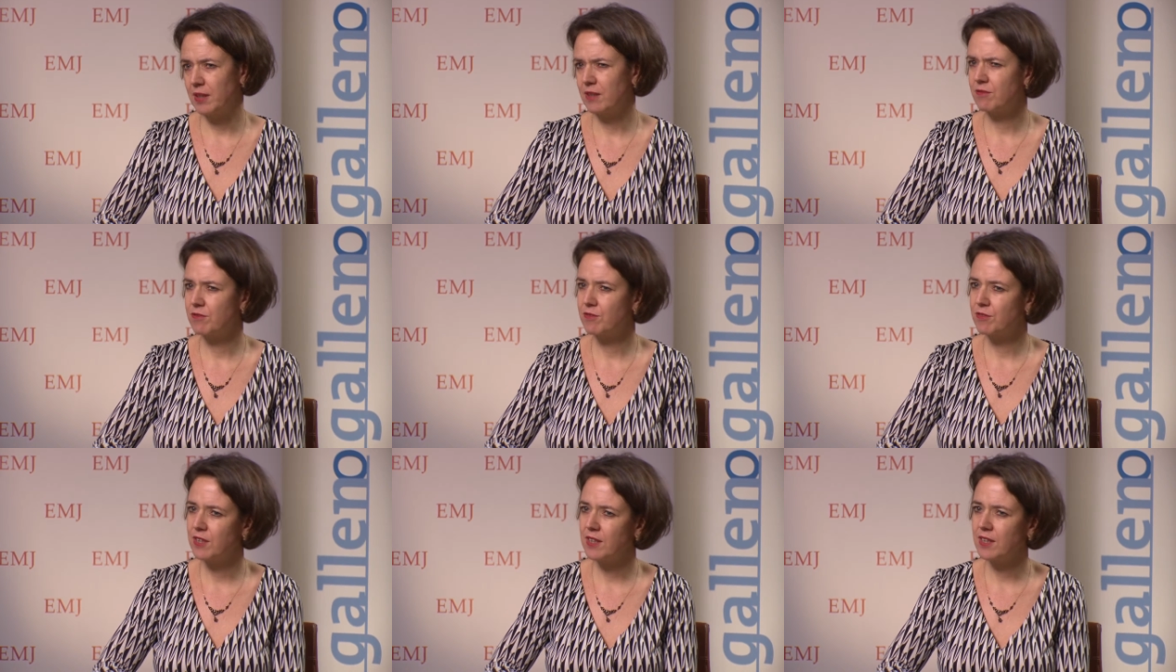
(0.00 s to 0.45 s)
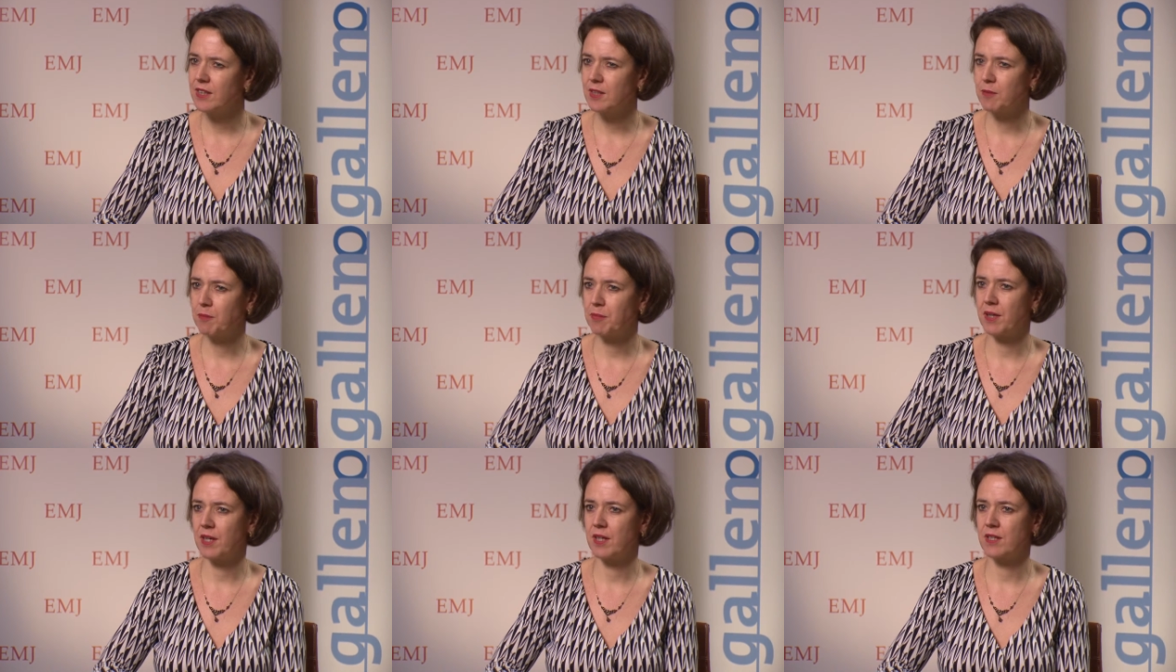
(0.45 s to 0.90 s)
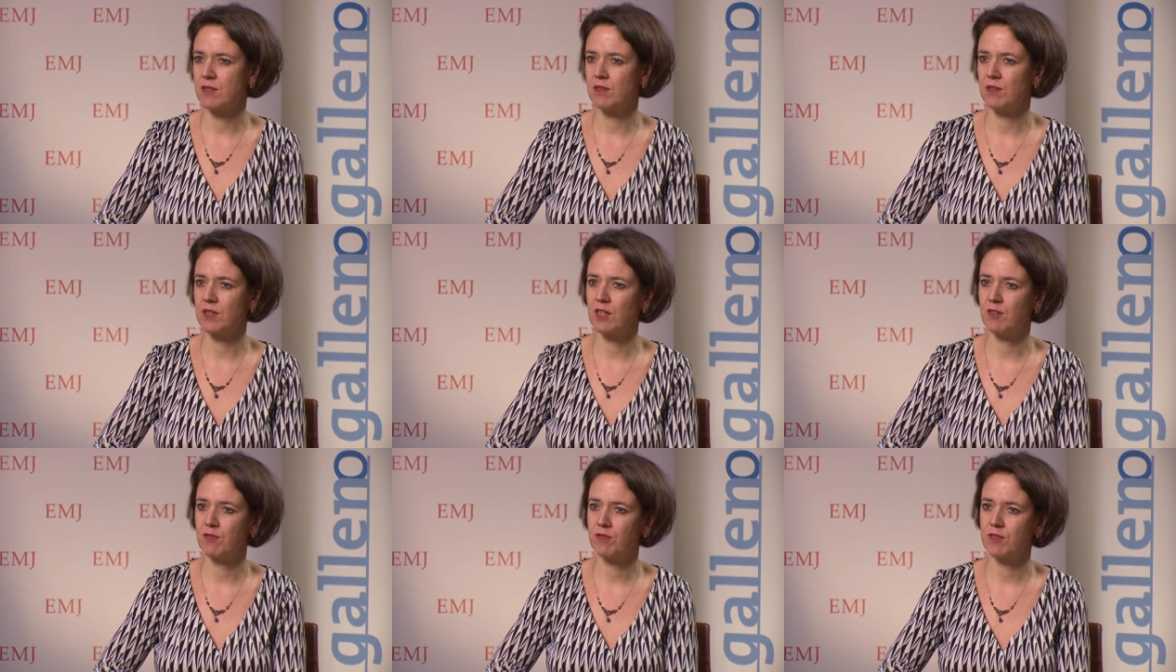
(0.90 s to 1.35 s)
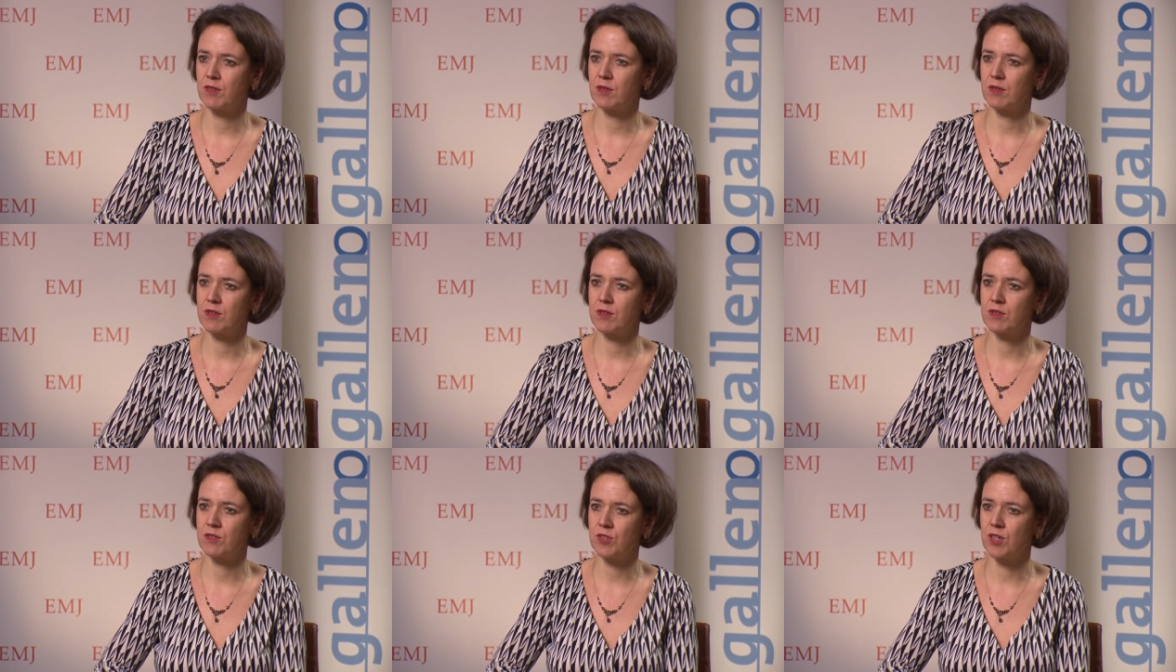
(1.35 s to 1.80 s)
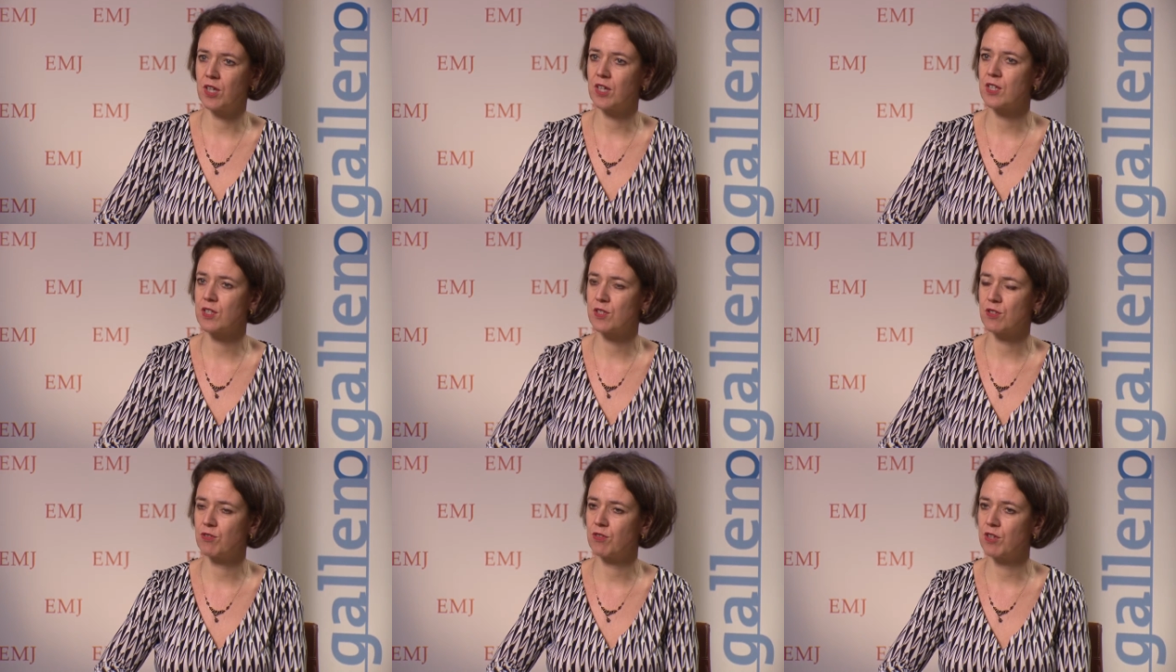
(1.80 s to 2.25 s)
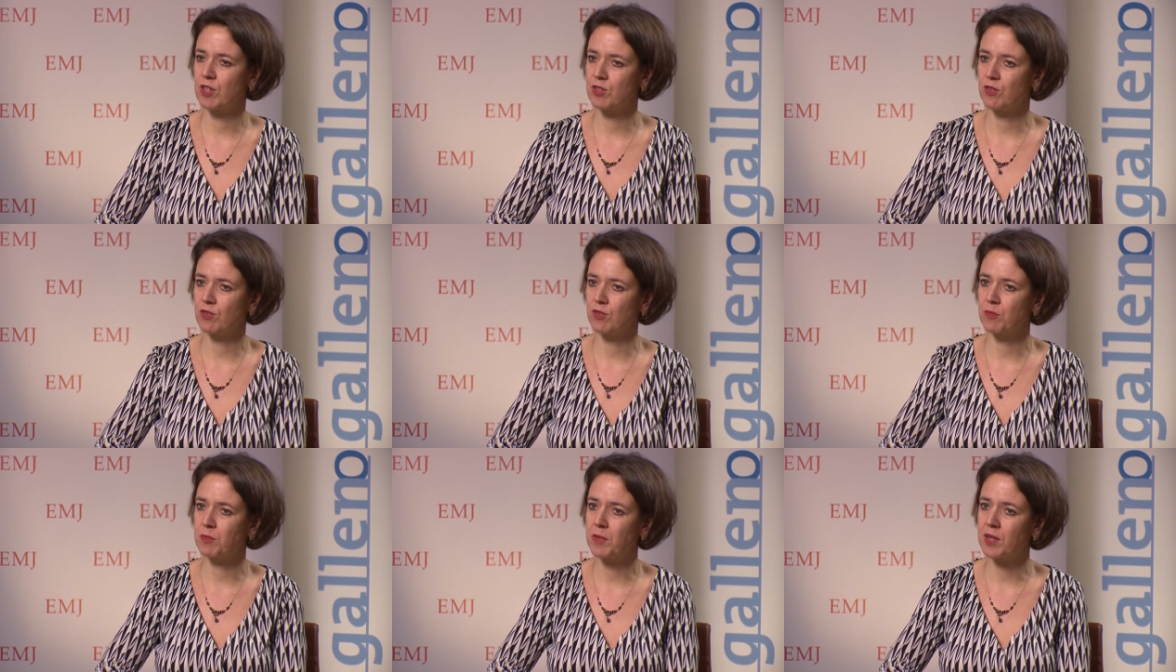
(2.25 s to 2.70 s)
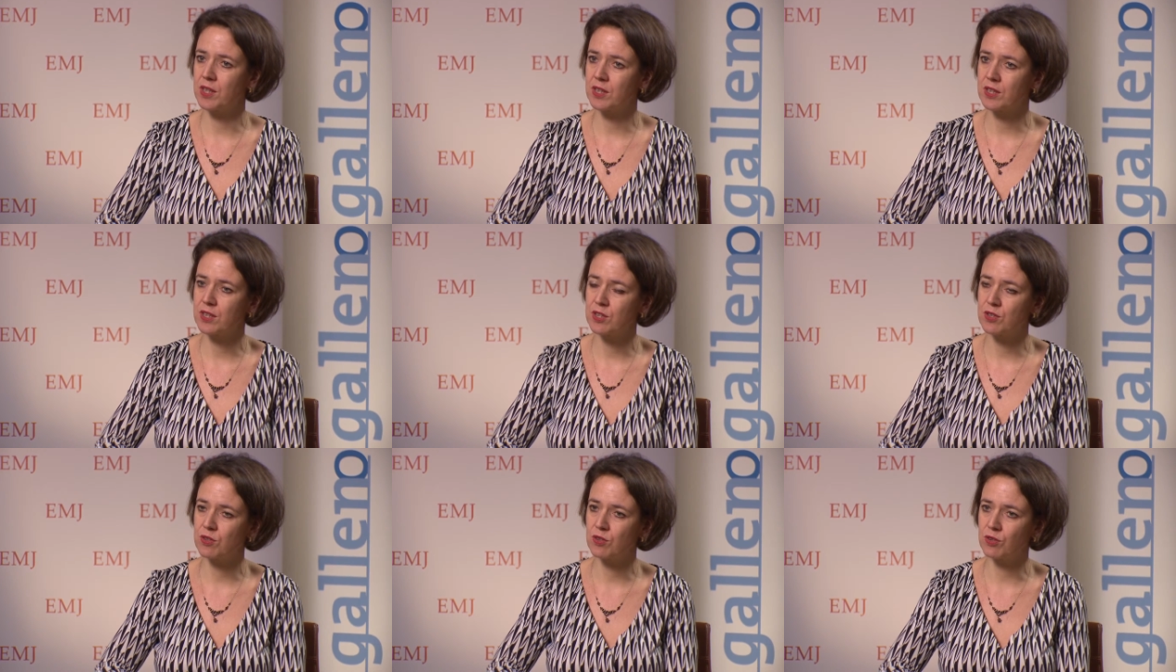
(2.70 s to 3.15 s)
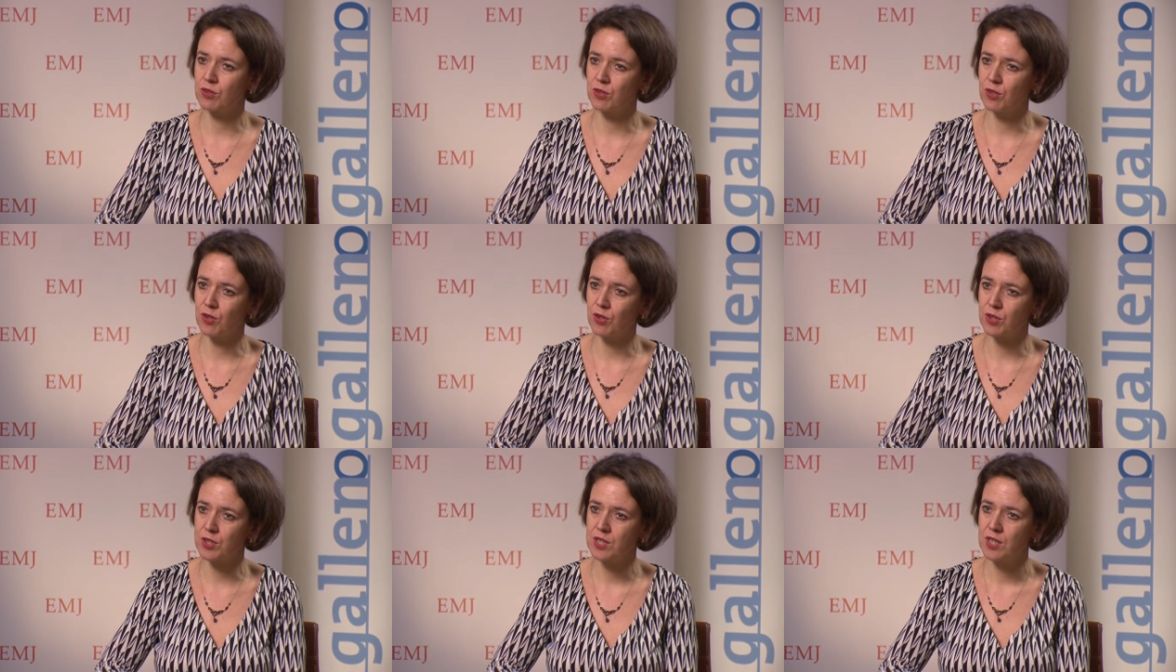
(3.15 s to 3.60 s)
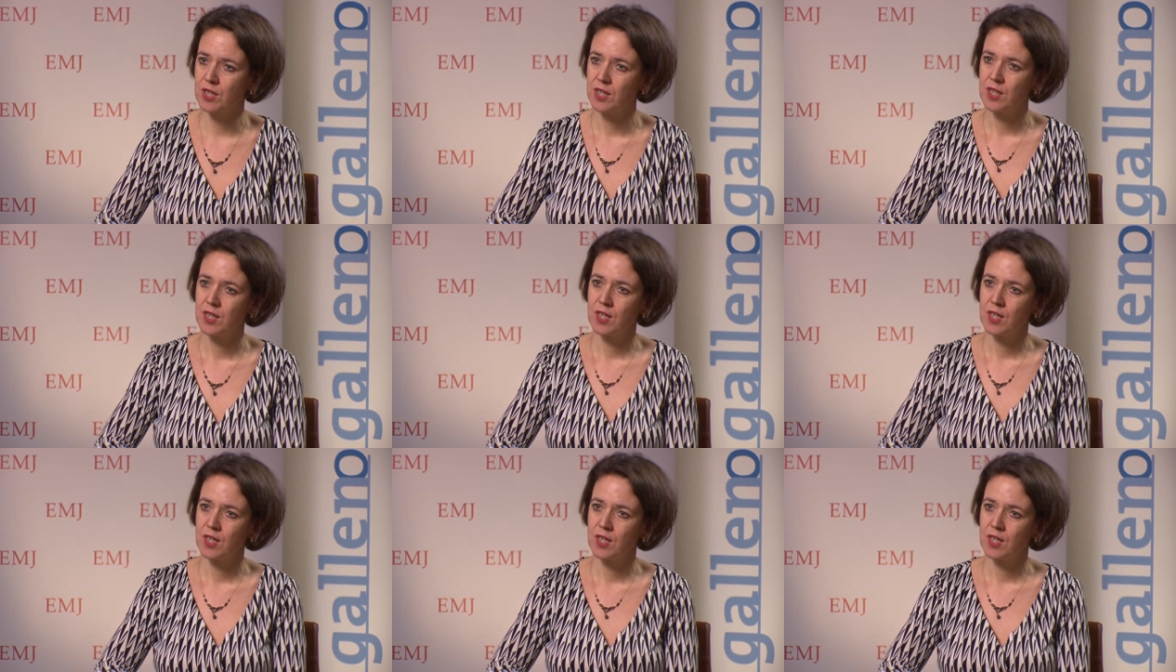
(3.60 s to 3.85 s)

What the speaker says: It really depends on if the drug is already on the market or not.